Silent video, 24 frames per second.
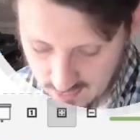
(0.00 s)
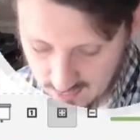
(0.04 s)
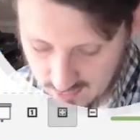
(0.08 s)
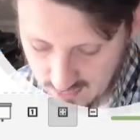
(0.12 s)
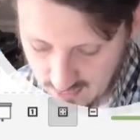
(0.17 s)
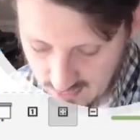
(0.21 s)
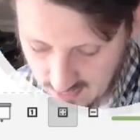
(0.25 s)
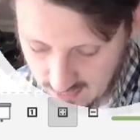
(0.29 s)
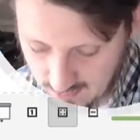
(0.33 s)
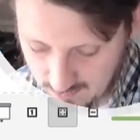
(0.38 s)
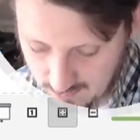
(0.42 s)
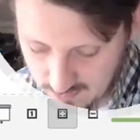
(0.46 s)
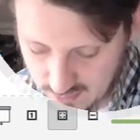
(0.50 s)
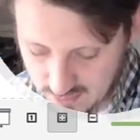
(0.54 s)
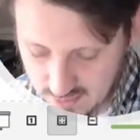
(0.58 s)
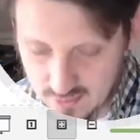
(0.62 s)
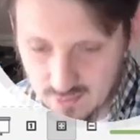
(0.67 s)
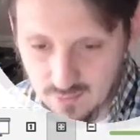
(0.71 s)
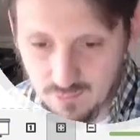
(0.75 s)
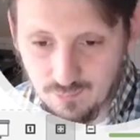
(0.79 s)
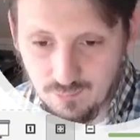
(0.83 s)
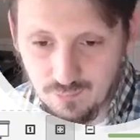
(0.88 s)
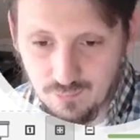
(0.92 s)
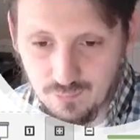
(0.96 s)

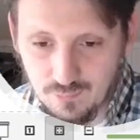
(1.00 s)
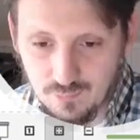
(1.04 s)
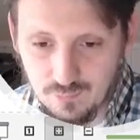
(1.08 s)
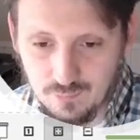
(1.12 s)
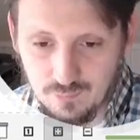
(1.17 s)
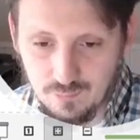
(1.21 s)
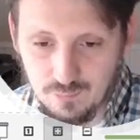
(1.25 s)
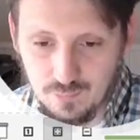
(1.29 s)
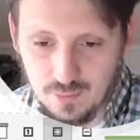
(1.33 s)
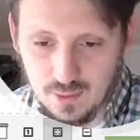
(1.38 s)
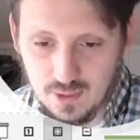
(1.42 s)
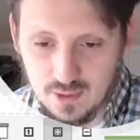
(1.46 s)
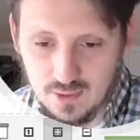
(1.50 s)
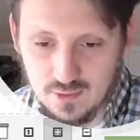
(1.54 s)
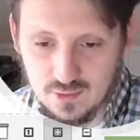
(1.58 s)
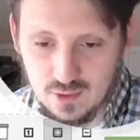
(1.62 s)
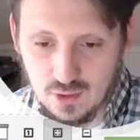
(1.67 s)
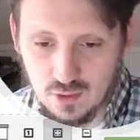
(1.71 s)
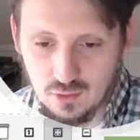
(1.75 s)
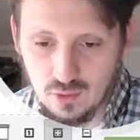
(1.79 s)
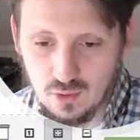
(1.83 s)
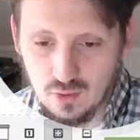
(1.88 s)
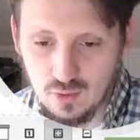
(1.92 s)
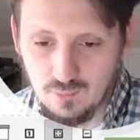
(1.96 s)
times
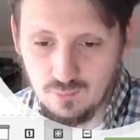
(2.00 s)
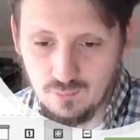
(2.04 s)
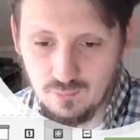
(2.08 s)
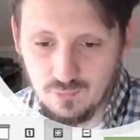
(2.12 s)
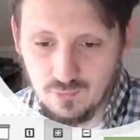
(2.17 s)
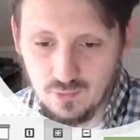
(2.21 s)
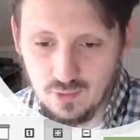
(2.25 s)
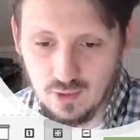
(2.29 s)
P0.